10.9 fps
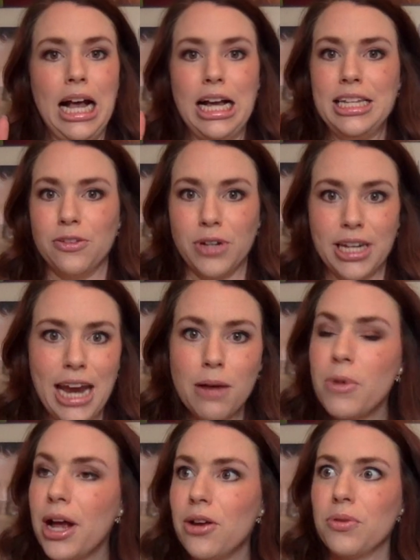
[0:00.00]
a different
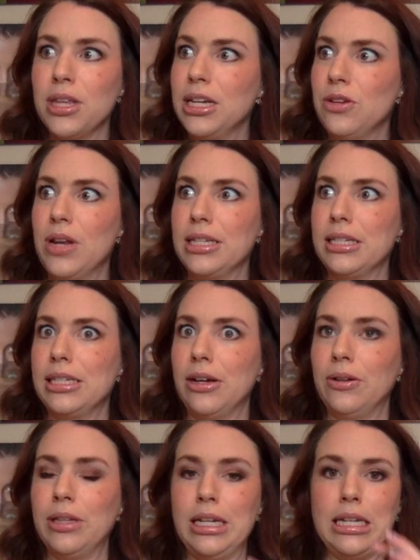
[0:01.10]
camera. I don't think you
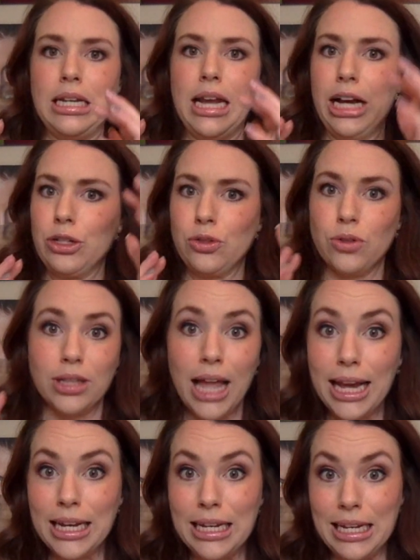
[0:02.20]
necessarily need extra
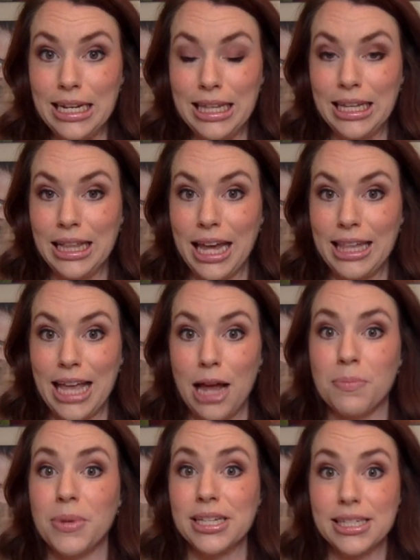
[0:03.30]
lighting, anything like that,
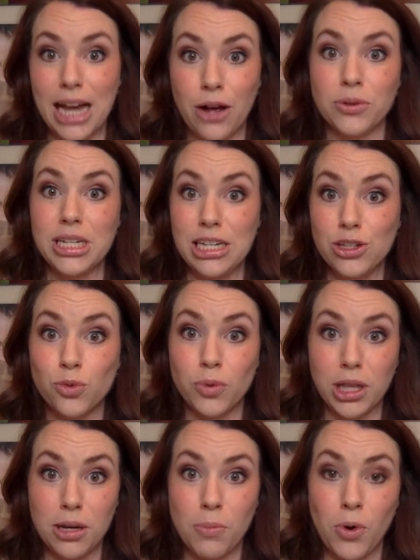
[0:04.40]
but sound is
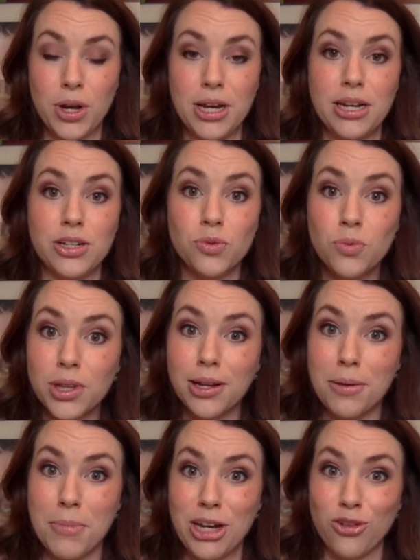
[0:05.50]
really important, and it is really going
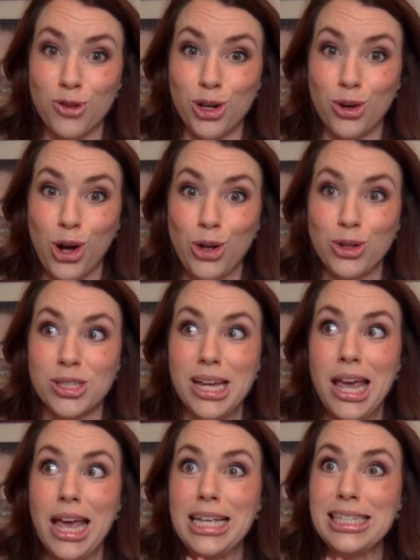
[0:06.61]
to make your video calls
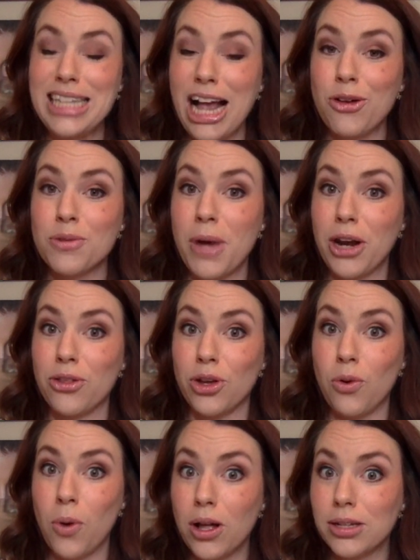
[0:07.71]
sound better. The
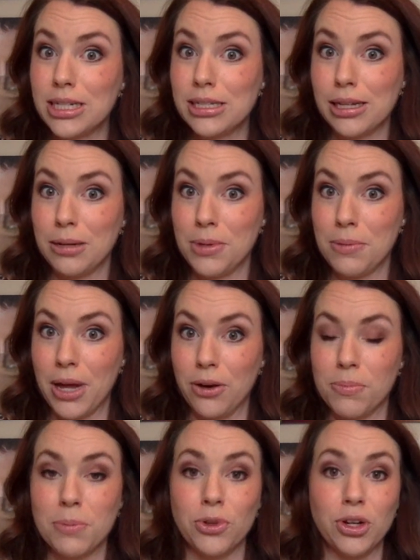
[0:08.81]
quality is going to be better.
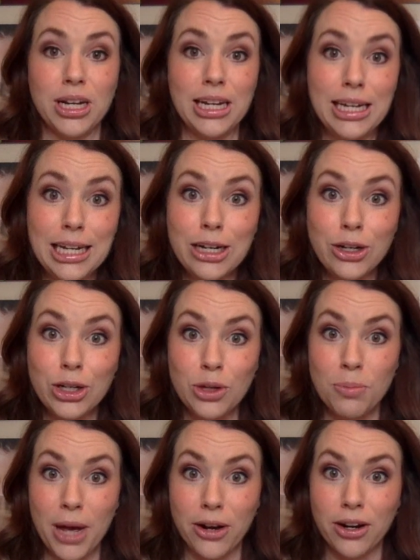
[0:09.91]
People are going to hear you
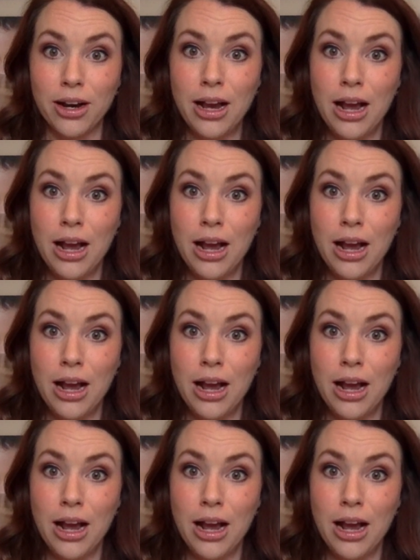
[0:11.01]
better.